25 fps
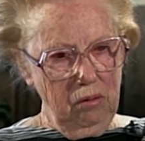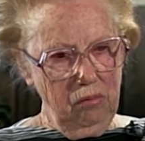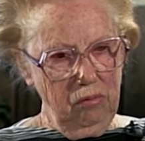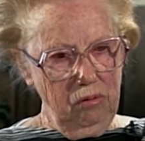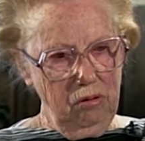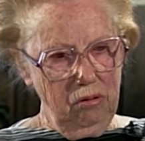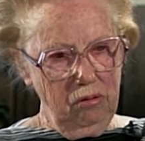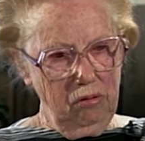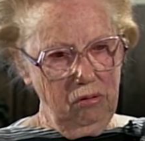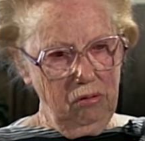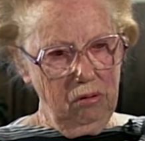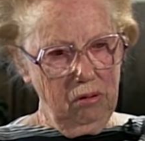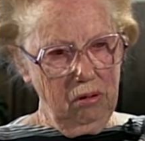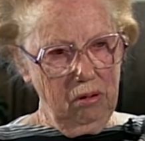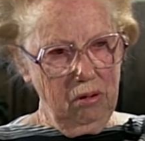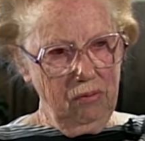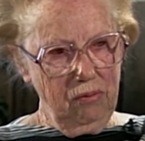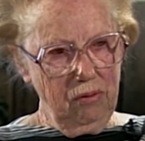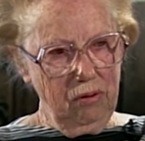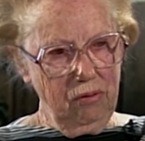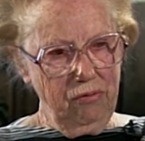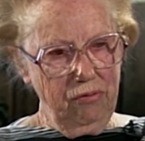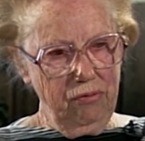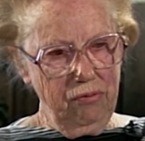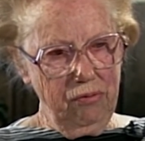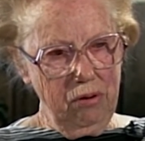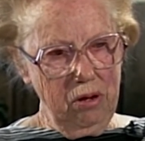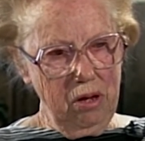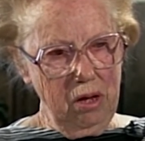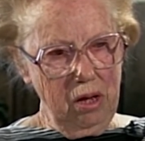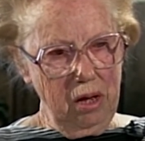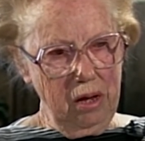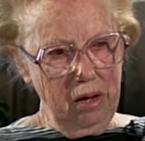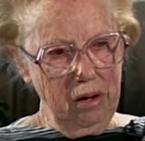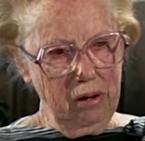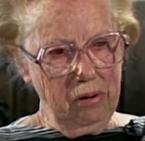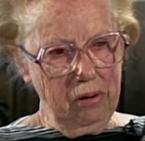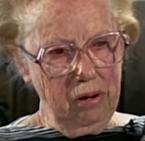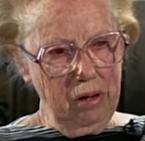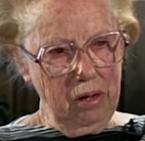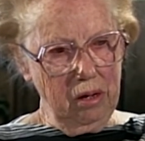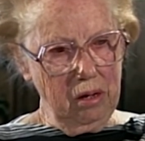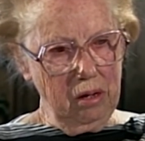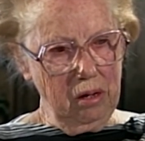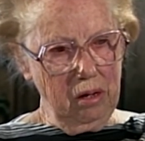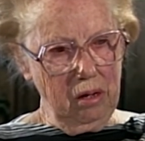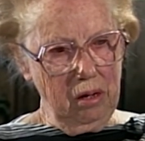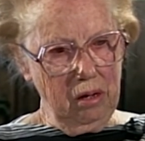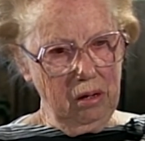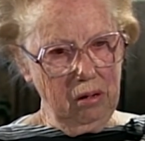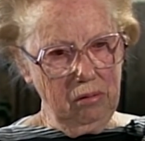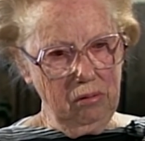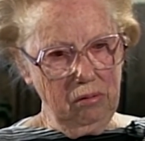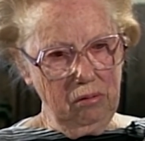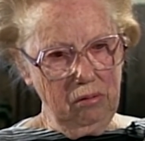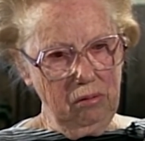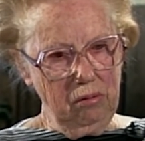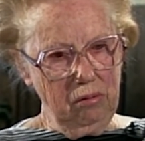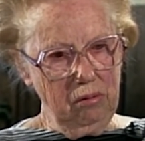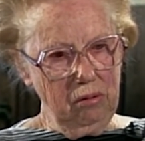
was just sort of a free area, and